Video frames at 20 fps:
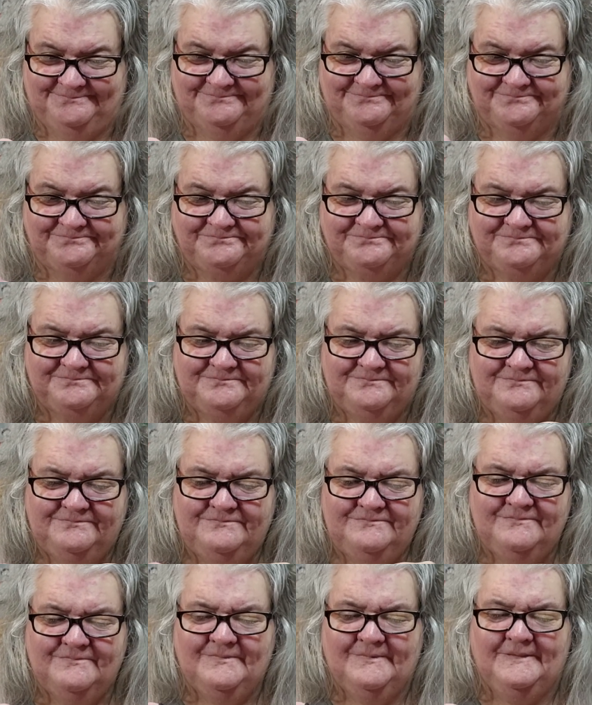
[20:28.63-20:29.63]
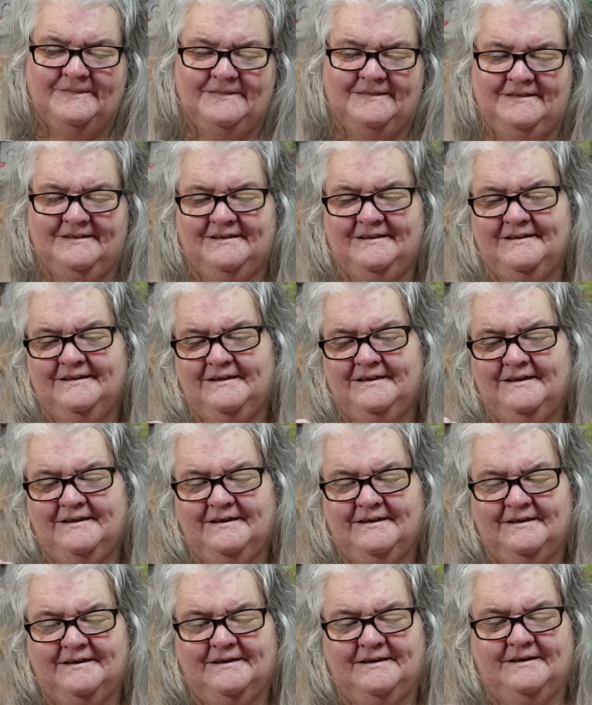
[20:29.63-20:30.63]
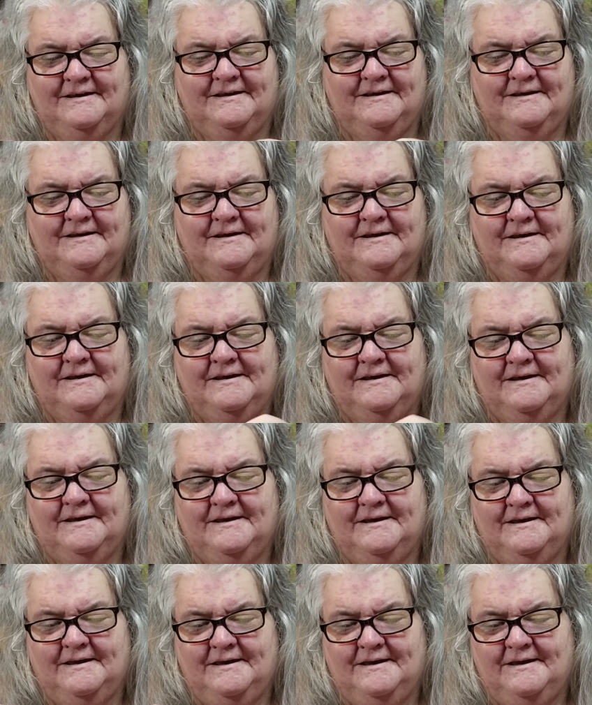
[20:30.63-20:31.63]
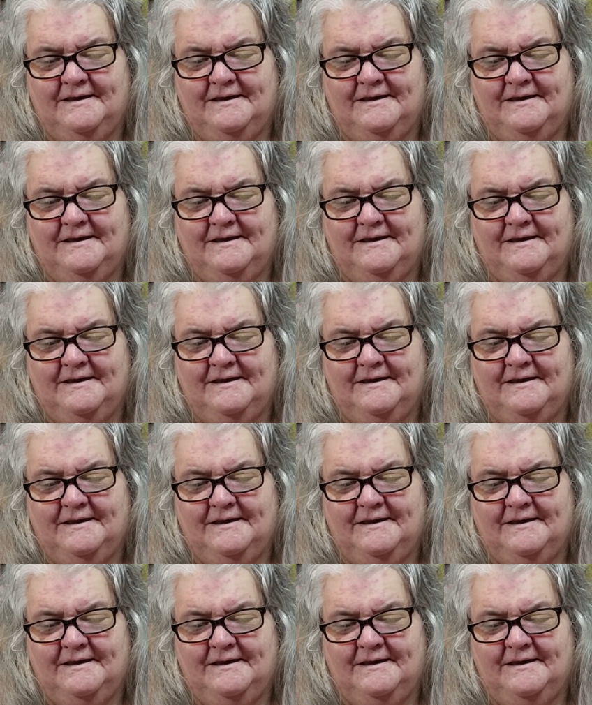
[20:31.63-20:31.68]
Nobody speaks.